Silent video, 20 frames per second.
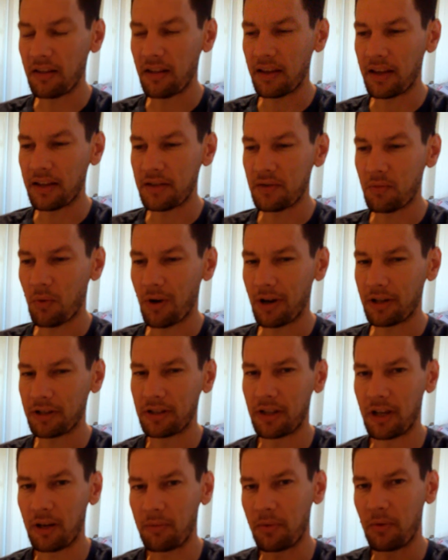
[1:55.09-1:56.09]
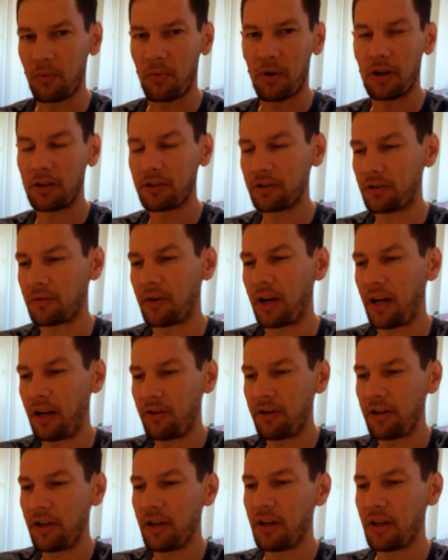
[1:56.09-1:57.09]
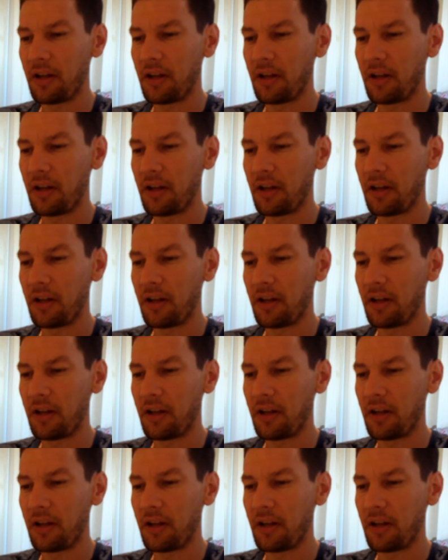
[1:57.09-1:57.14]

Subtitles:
that gets washed up and washed around